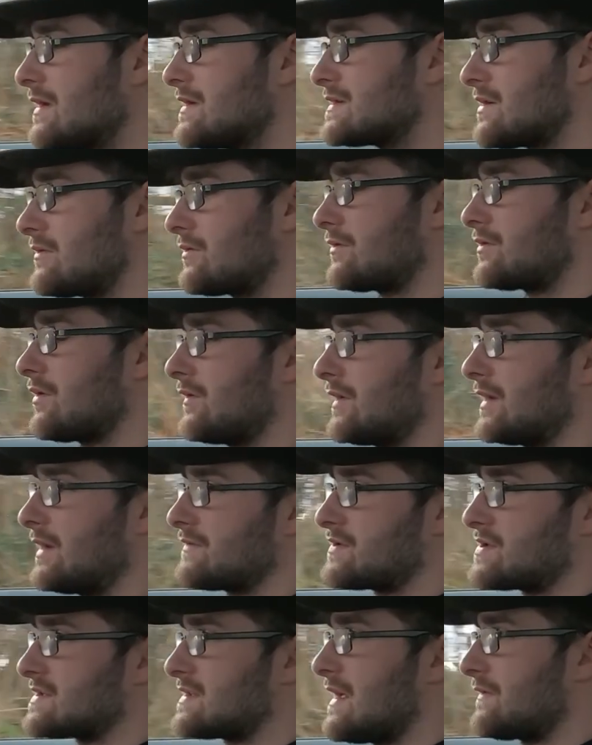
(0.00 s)
So currently
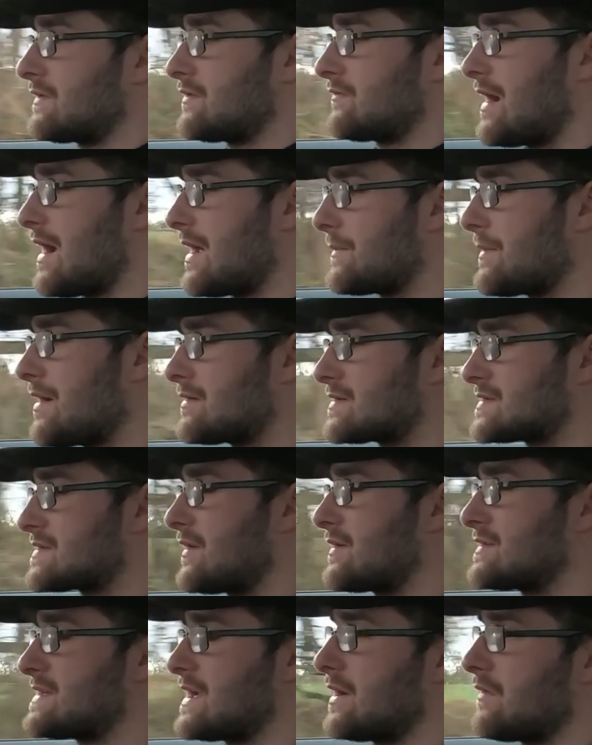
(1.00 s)
I've just left the roundabout, so I'm
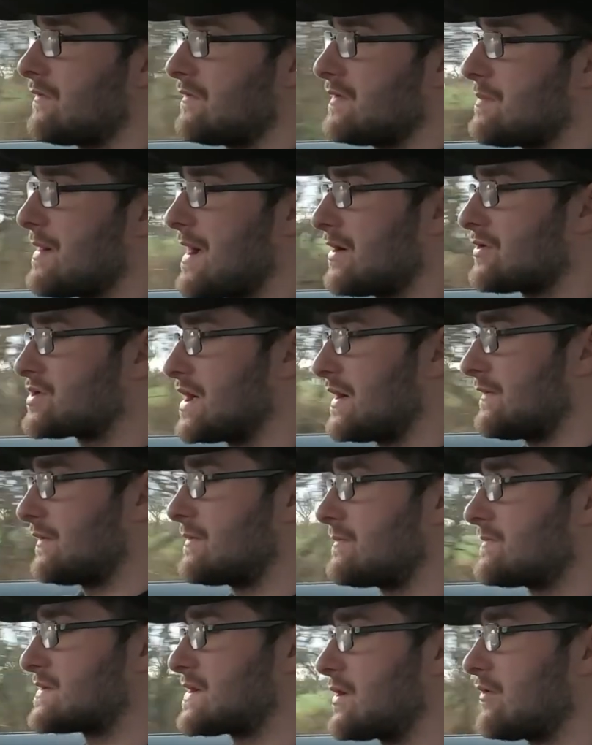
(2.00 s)
going to take it for the paddle shift.
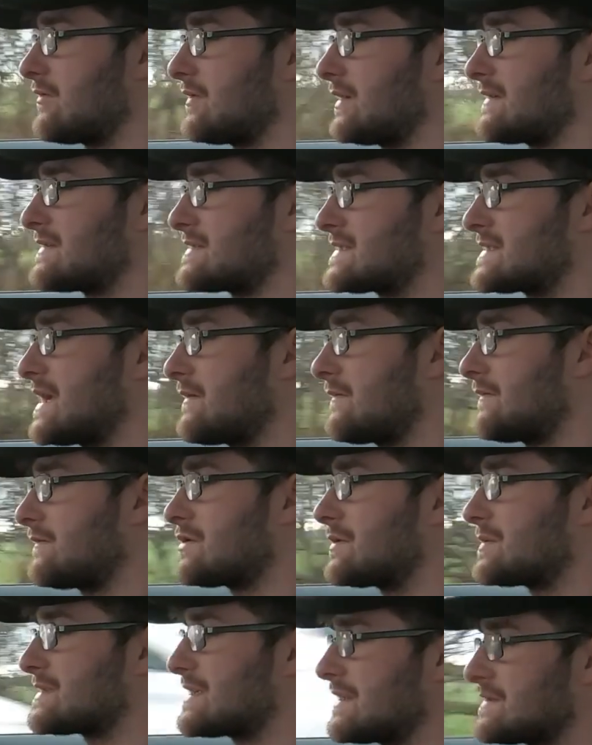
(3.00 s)
So currently in 6th,
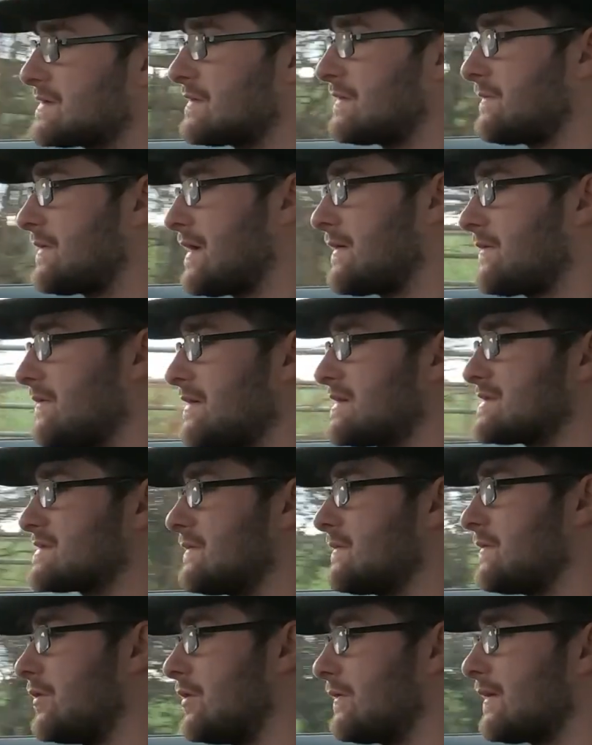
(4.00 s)
drop down to 5th, into
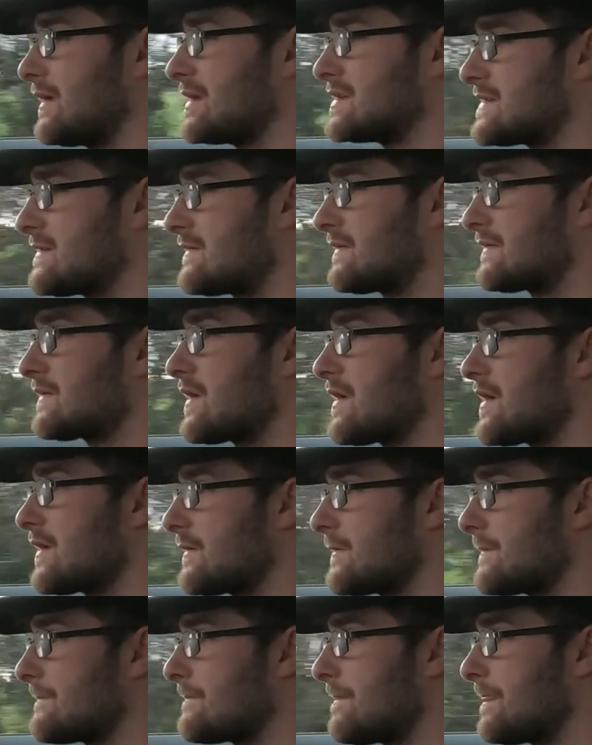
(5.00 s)
4th, into
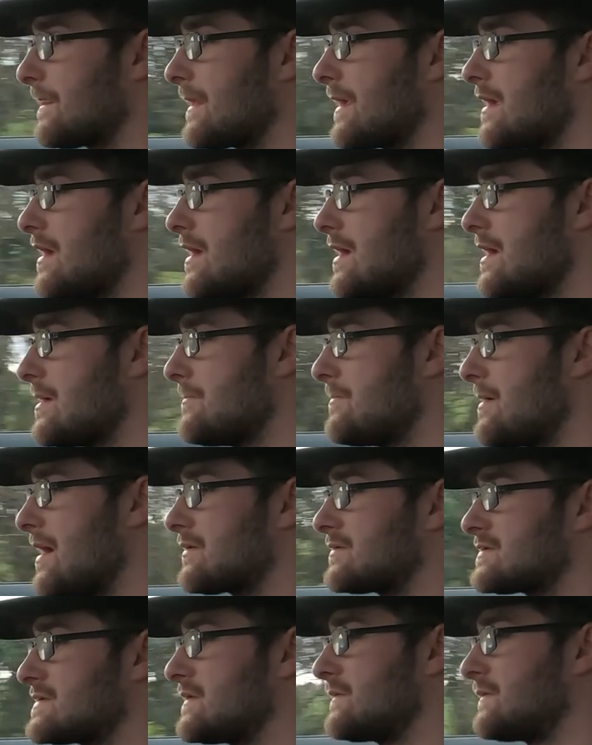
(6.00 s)
3rd, back
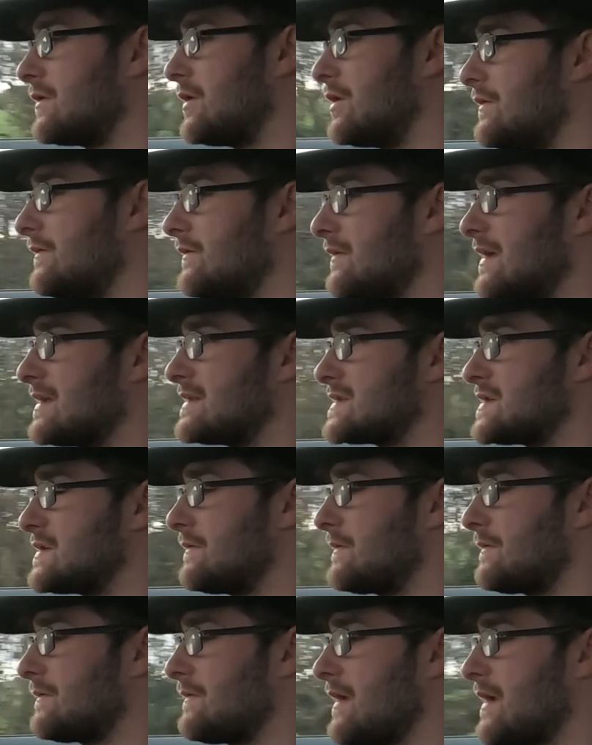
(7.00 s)
into 4th, into
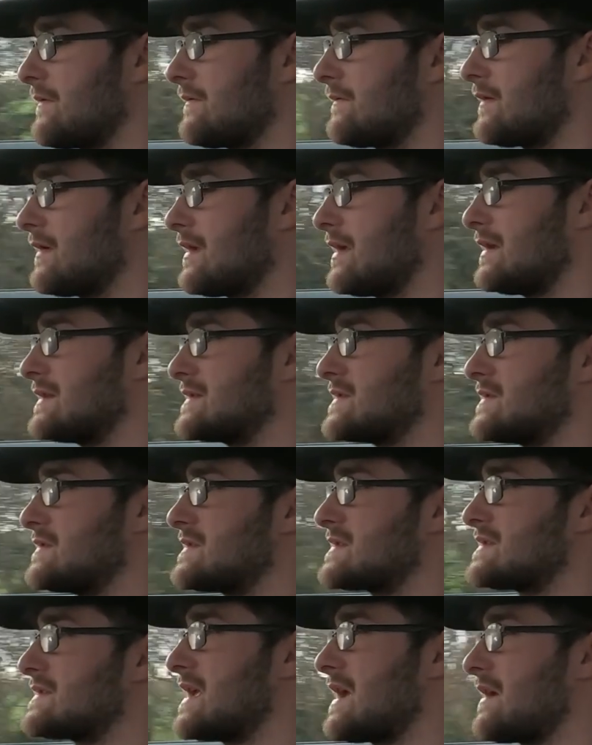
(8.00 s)
5th, into
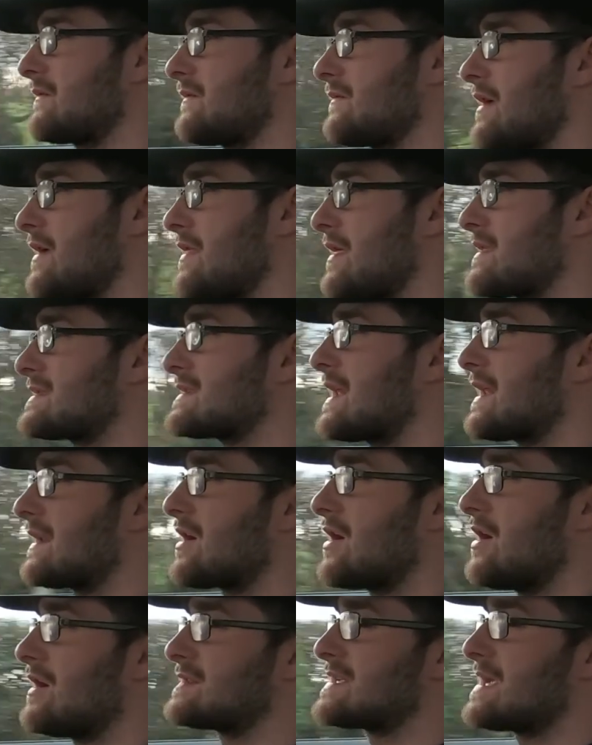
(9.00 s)
6th, and then to let
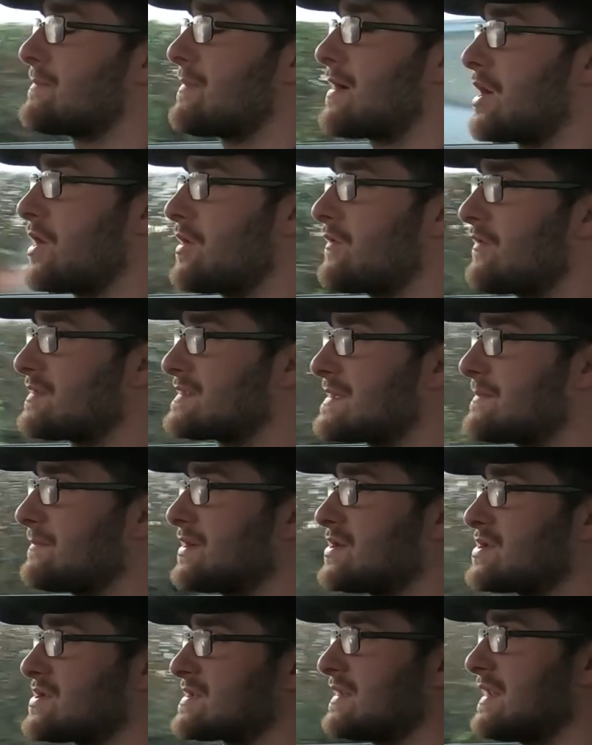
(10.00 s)
the car take back over,
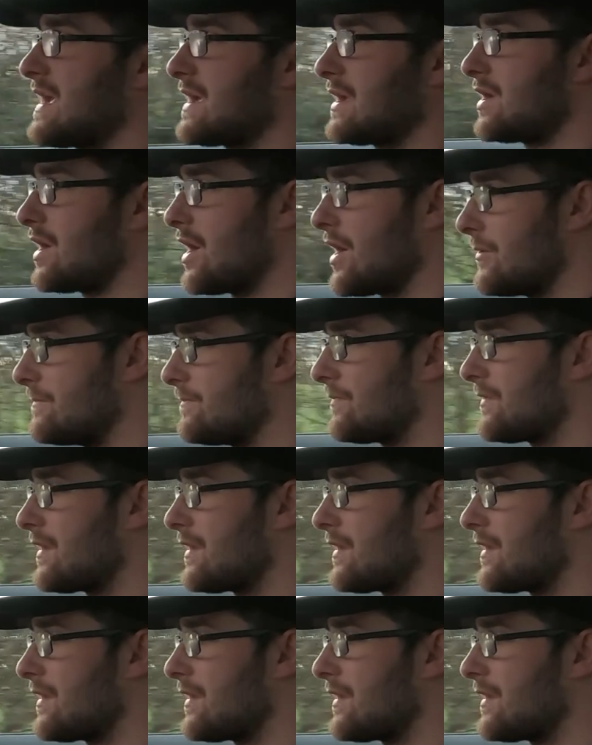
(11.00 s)
simply just let go.